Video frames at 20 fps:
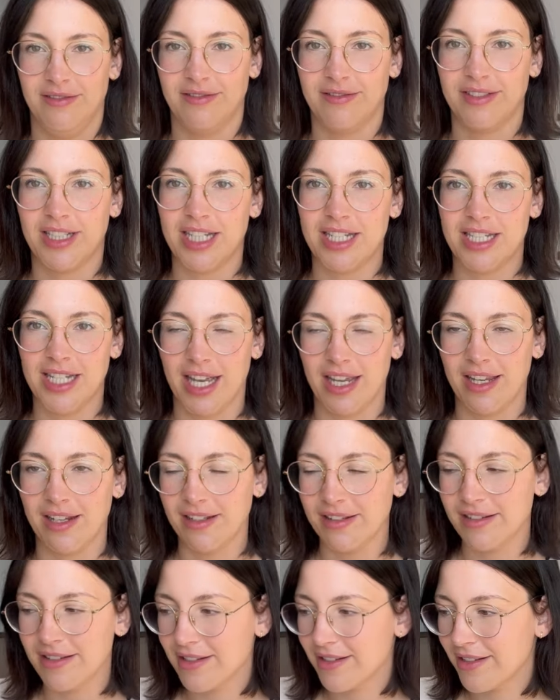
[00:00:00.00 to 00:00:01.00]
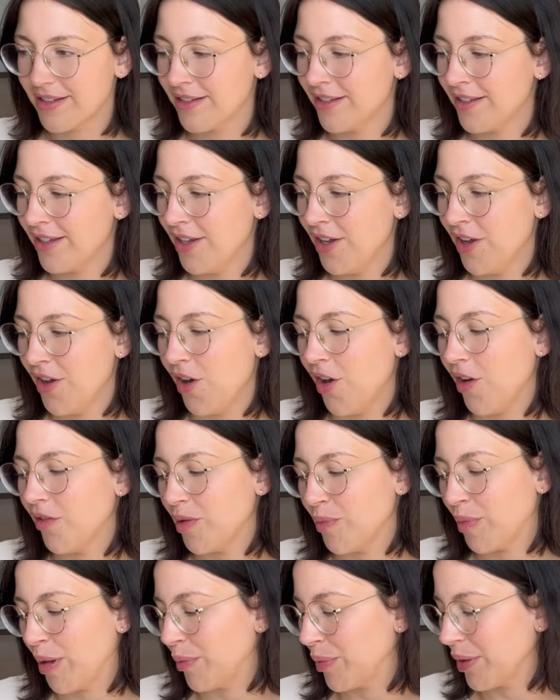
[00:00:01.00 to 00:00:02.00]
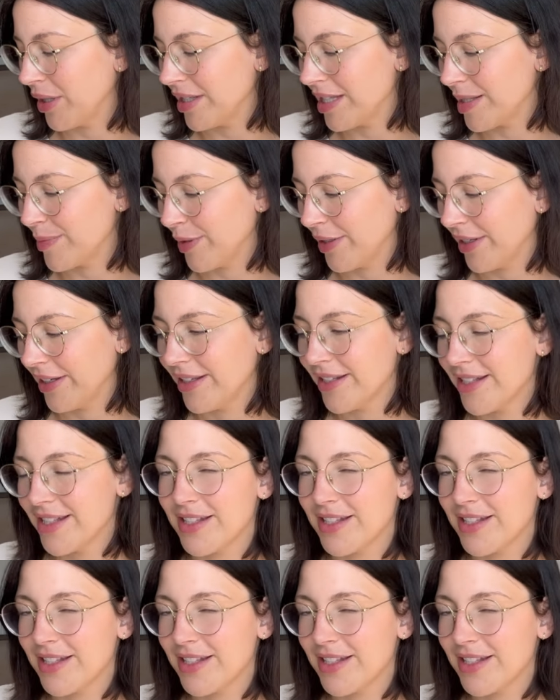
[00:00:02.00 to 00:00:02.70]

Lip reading: containers of the pumpkin spice.